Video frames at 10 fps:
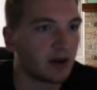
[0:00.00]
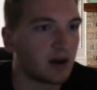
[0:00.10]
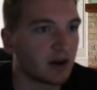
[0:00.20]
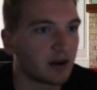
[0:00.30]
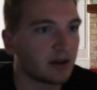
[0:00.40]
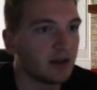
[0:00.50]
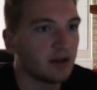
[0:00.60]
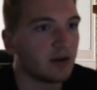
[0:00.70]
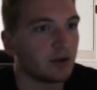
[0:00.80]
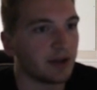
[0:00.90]
card.
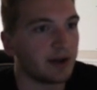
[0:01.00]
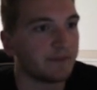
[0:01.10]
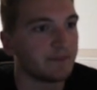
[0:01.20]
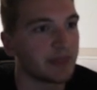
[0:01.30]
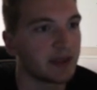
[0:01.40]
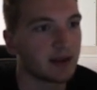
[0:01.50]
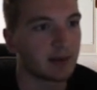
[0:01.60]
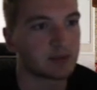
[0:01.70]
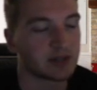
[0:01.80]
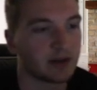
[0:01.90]
Hold on,
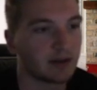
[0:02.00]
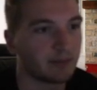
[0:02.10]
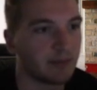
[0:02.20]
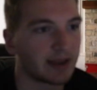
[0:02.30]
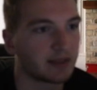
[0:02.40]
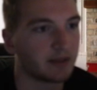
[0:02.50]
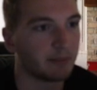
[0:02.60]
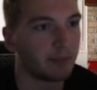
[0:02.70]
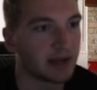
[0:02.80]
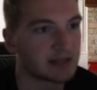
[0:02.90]
I'm just gonna make the
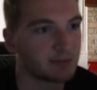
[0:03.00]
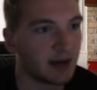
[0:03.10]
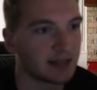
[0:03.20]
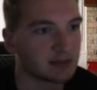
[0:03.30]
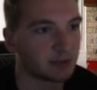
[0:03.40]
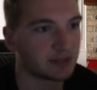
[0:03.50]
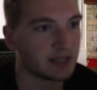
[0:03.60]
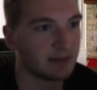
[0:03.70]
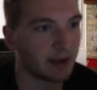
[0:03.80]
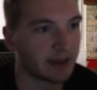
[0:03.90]
best possible
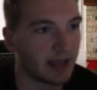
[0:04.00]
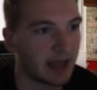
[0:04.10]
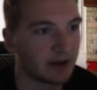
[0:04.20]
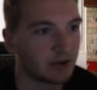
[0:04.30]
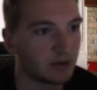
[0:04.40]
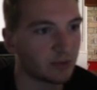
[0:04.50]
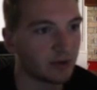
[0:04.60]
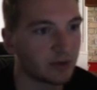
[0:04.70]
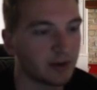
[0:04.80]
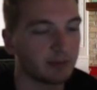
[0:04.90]
team I can
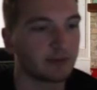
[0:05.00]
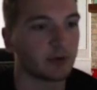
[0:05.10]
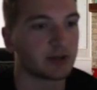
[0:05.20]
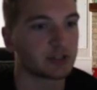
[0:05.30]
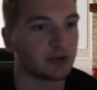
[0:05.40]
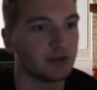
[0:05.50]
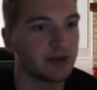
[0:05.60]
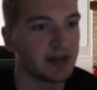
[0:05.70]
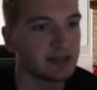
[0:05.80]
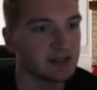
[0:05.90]
real quick before I show you
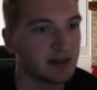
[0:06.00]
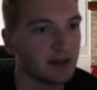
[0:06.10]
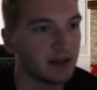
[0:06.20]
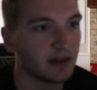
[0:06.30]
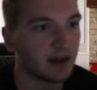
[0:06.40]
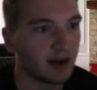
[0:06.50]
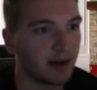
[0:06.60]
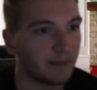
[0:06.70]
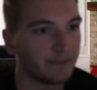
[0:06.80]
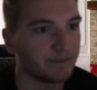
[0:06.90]
guys.
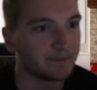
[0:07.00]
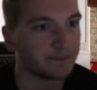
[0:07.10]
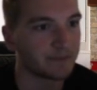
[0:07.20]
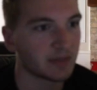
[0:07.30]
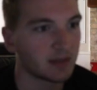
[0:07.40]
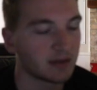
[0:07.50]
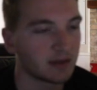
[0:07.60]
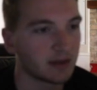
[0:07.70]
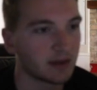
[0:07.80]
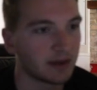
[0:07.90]
Um,
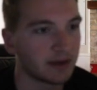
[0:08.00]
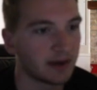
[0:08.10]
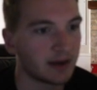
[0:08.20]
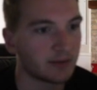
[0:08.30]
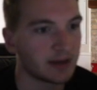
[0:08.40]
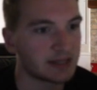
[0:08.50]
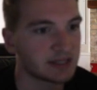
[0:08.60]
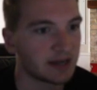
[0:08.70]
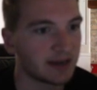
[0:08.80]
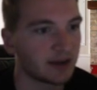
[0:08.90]
and
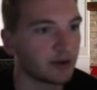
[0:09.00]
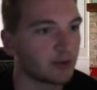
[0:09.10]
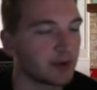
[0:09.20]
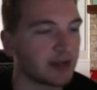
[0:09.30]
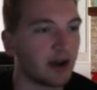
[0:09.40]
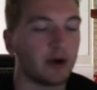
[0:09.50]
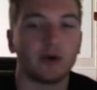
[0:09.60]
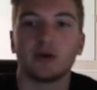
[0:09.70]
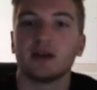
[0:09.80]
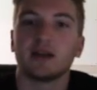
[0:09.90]
anyways, here we
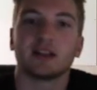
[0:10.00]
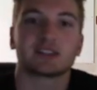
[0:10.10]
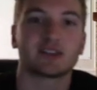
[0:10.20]
go. Let's